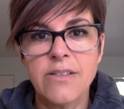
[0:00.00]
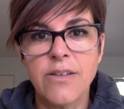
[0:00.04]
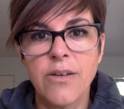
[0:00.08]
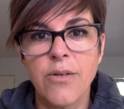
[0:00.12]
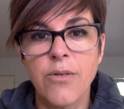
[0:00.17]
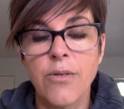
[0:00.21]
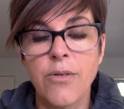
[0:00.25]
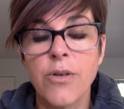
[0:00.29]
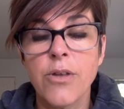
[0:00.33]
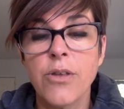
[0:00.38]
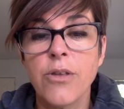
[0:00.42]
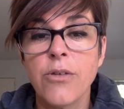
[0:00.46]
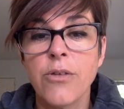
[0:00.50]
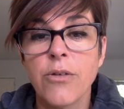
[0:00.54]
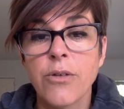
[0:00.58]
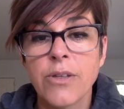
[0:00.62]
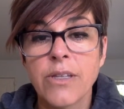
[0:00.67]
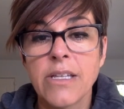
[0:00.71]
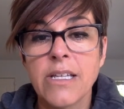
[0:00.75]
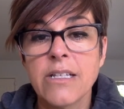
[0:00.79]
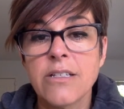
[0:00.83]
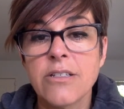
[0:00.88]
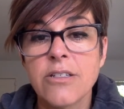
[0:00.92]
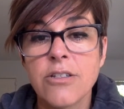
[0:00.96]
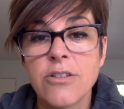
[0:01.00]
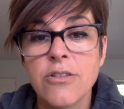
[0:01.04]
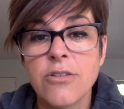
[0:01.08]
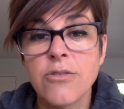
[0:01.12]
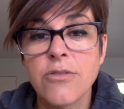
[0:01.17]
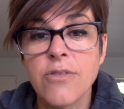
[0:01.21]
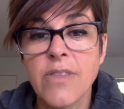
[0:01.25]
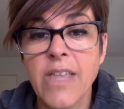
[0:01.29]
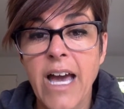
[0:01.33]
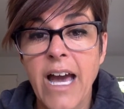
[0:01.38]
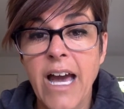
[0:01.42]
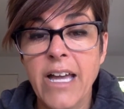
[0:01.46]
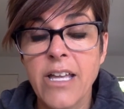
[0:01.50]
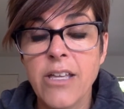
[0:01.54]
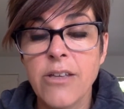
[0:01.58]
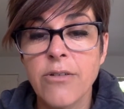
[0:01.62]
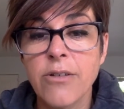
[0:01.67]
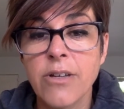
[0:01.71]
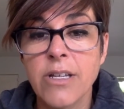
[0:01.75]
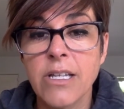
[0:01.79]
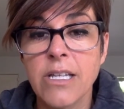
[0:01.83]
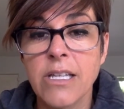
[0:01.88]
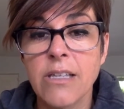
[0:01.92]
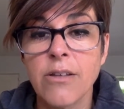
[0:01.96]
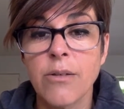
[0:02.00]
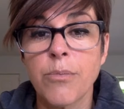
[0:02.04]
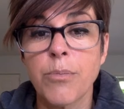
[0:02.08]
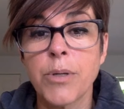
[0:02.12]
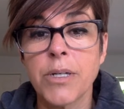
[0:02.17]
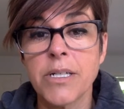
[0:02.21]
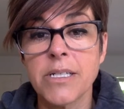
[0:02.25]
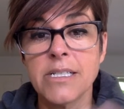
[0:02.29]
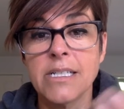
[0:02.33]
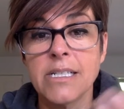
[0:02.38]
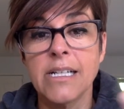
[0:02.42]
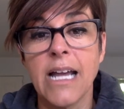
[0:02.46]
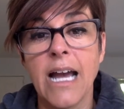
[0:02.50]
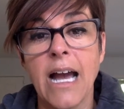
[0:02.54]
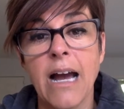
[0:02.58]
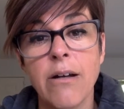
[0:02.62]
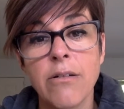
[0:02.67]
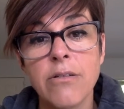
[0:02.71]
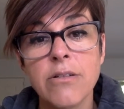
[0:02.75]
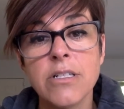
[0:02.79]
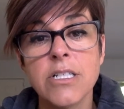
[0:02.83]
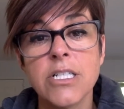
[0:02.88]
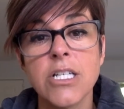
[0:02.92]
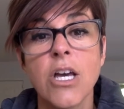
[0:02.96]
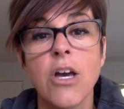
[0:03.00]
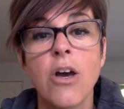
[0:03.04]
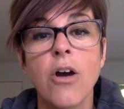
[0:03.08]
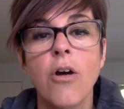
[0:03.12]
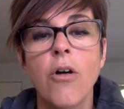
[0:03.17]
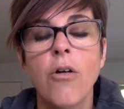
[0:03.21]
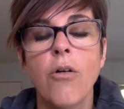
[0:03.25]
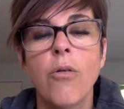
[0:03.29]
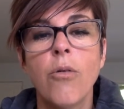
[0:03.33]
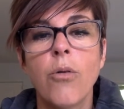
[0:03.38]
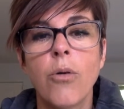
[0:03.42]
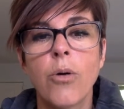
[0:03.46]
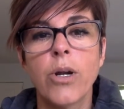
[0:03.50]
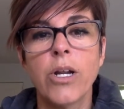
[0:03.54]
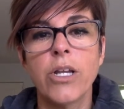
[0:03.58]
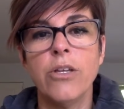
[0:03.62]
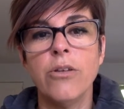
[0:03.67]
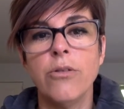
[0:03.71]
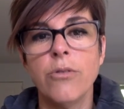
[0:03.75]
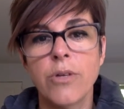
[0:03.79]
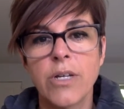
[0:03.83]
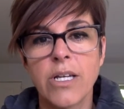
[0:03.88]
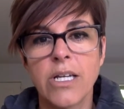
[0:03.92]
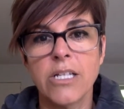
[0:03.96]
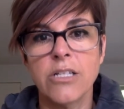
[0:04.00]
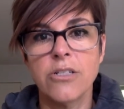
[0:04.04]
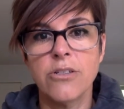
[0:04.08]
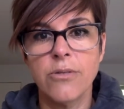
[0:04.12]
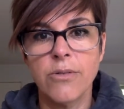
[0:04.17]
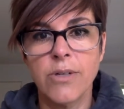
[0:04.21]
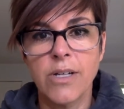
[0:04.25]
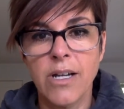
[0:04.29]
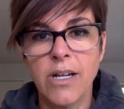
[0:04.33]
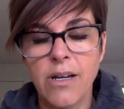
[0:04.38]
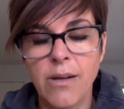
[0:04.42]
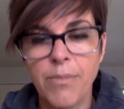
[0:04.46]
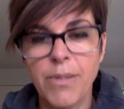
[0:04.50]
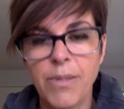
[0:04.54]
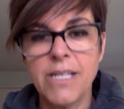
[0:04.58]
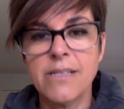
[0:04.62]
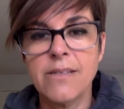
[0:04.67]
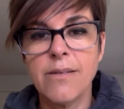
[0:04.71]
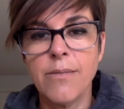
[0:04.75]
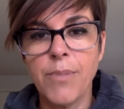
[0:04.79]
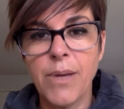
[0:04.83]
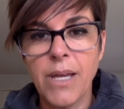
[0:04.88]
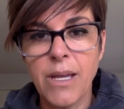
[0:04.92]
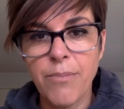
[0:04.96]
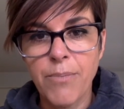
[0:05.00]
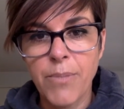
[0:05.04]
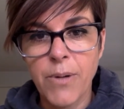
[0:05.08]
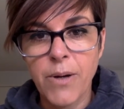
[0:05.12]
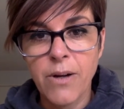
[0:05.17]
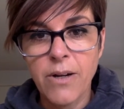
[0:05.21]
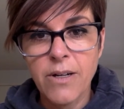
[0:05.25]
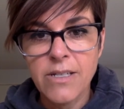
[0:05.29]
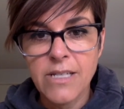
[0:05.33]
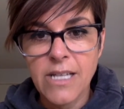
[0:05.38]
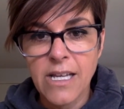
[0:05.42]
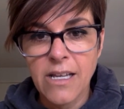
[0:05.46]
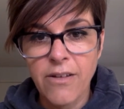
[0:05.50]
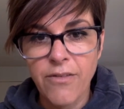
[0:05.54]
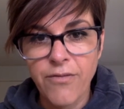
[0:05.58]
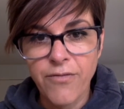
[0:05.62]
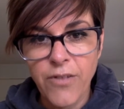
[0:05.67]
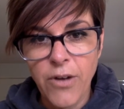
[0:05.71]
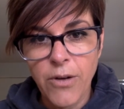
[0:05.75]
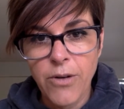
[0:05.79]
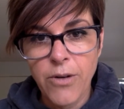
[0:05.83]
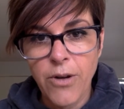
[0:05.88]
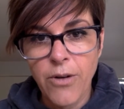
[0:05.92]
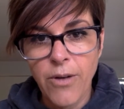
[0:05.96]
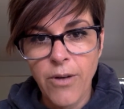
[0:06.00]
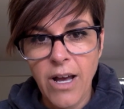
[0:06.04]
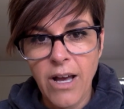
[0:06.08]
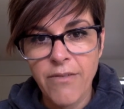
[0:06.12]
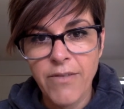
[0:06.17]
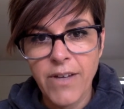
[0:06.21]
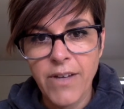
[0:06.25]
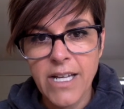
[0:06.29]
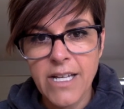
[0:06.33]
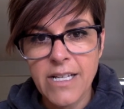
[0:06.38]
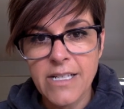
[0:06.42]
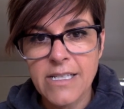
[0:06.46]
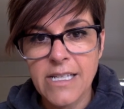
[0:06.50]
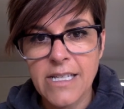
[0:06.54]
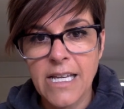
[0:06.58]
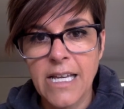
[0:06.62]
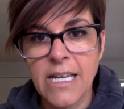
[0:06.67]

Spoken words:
So you'll need to do that. You can either print it out or you can do it on a piece of paper, take a photo of it,